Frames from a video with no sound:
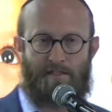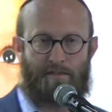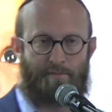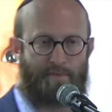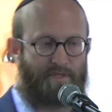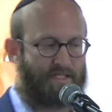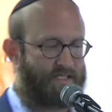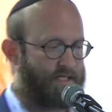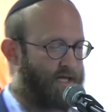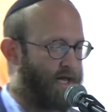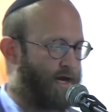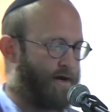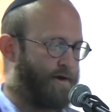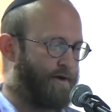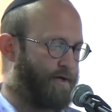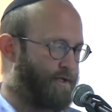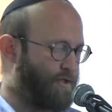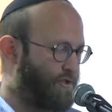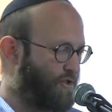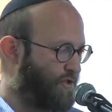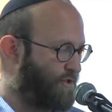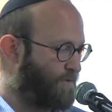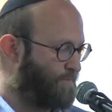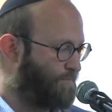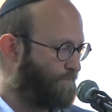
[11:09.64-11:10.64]
in a
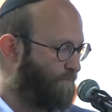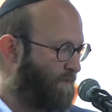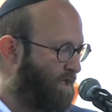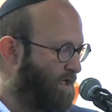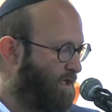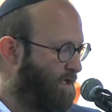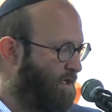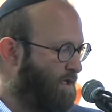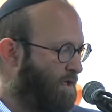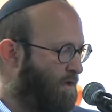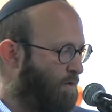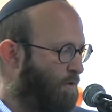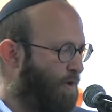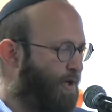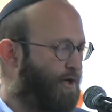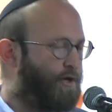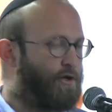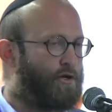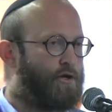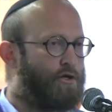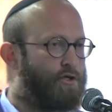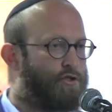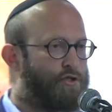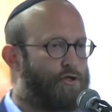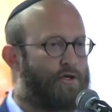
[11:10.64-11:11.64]
miscarriage. What are
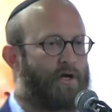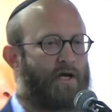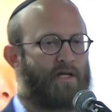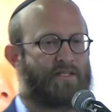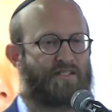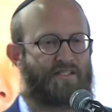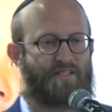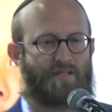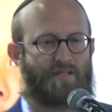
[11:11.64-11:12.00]
uterine